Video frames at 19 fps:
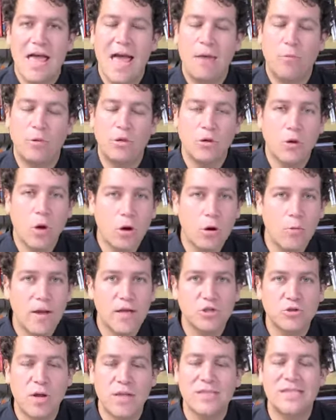And when you go to
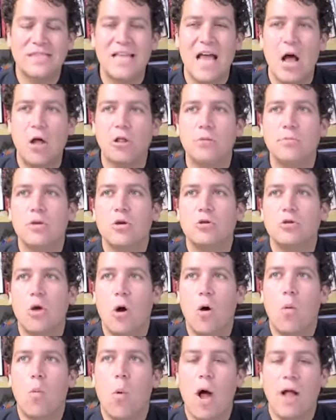restaurants, tell them you
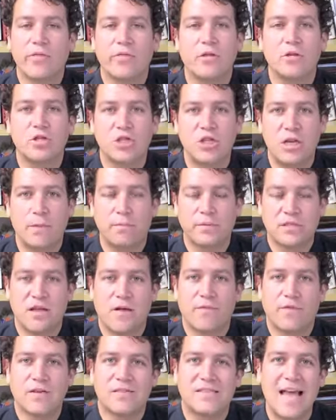don't want the cheap
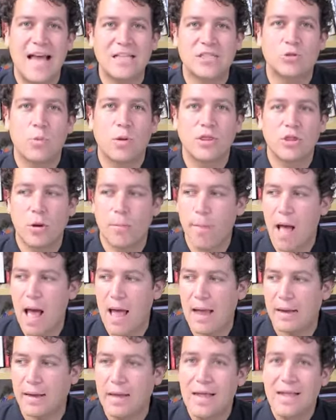stuff because that's what they're
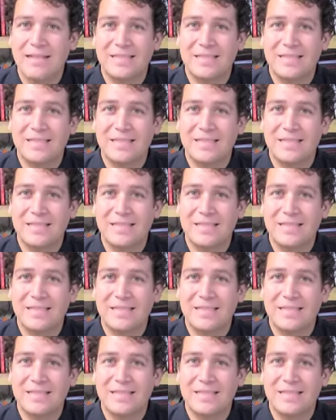buying.